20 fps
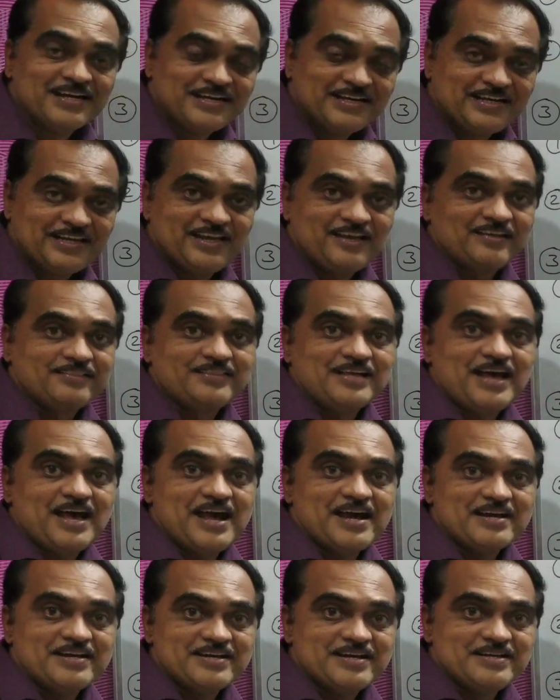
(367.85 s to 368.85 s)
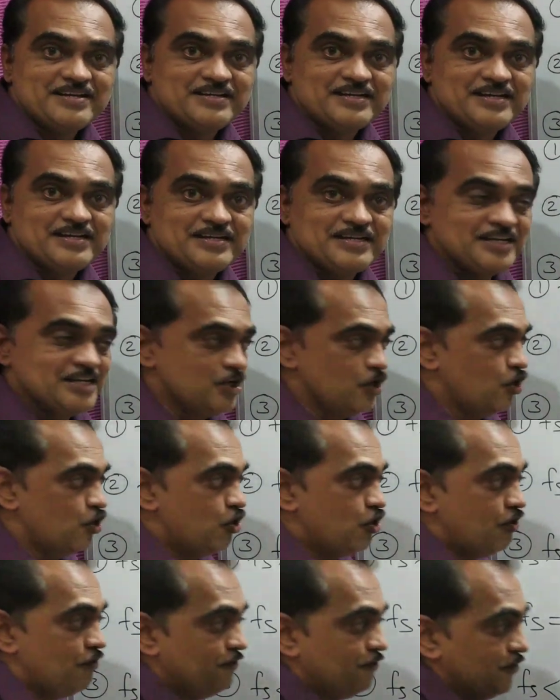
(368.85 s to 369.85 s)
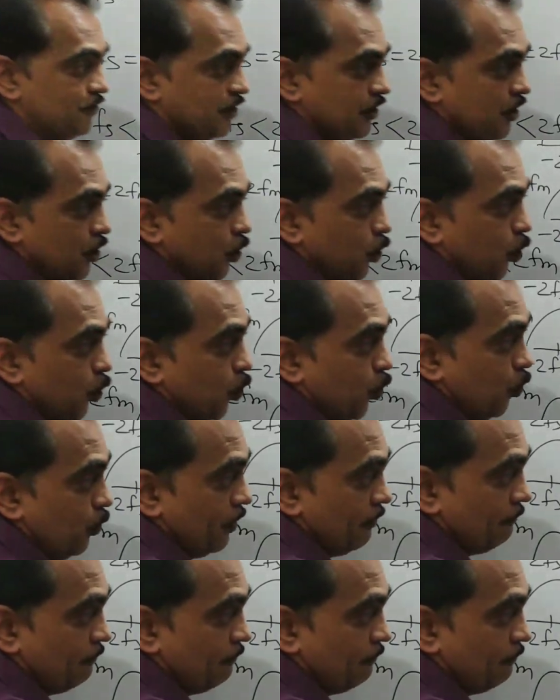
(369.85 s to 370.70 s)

take the identity of the lower